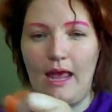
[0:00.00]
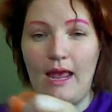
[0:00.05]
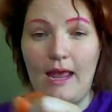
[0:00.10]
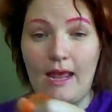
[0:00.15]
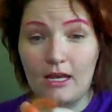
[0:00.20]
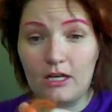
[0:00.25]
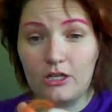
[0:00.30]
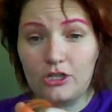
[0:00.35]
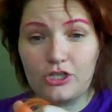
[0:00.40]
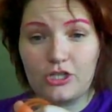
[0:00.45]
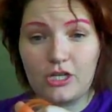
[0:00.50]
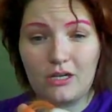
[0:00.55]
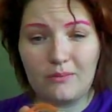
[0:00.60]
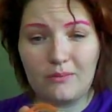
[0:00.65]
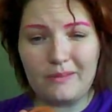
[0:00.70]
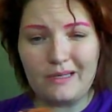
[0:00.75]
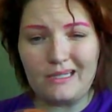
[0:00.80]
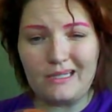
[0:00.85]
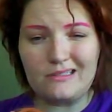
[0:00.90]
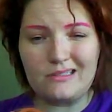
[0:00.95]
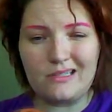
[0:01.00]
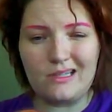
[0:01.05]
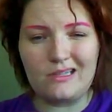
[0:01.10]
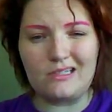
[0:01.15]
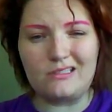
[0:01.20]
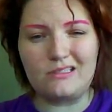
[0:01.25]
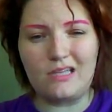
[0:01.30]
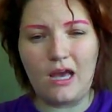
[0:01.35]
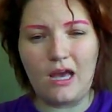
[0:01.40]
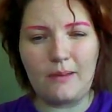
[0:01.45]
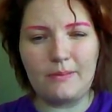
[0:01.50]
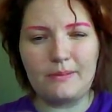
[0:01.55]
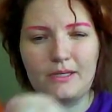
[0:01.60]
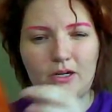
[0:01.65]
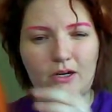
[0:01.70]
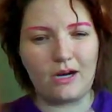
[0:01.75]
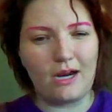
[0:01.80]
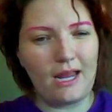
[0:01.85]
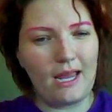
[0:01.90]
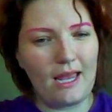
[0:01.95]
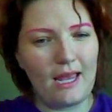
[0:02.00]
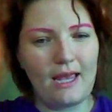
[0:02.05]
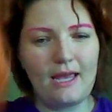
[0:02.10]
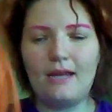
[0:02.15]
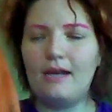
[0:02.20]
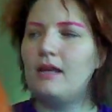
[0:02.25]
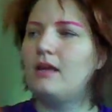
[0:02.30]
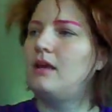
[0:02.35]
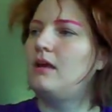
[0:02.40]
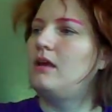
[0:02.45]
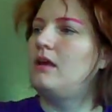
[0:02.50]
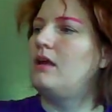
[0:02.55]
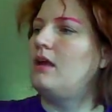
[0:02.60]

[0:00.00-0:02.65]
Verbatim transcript: egg shape gets on the top of your head